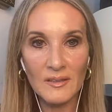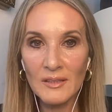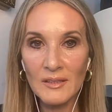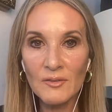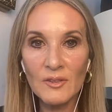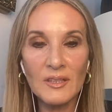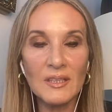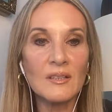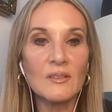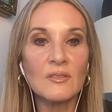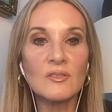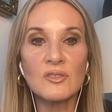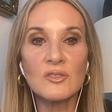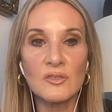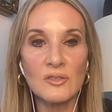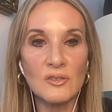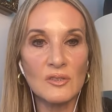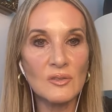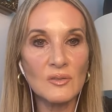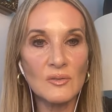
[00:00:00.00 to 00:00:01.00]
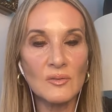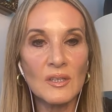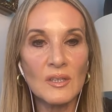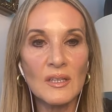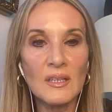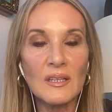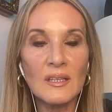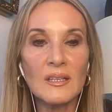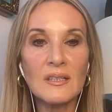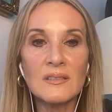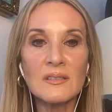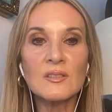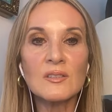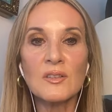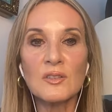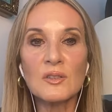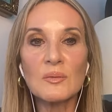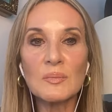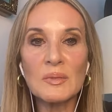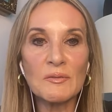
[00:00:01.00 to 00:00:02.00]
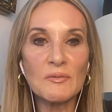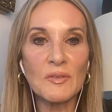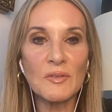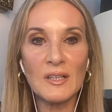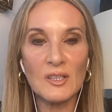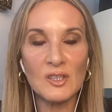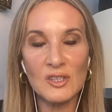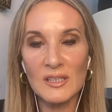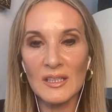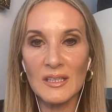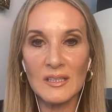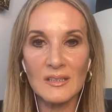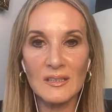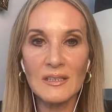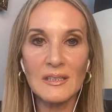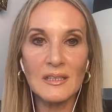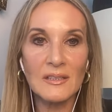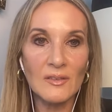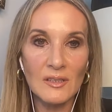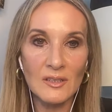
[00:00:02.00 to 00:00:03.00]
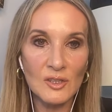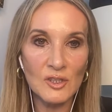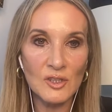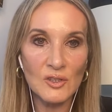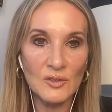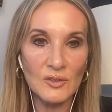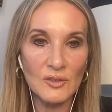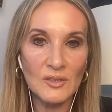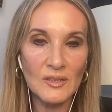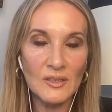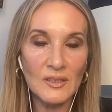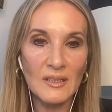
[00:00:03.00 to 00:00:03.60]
everything else you do isn't going to be functioning at the level it should.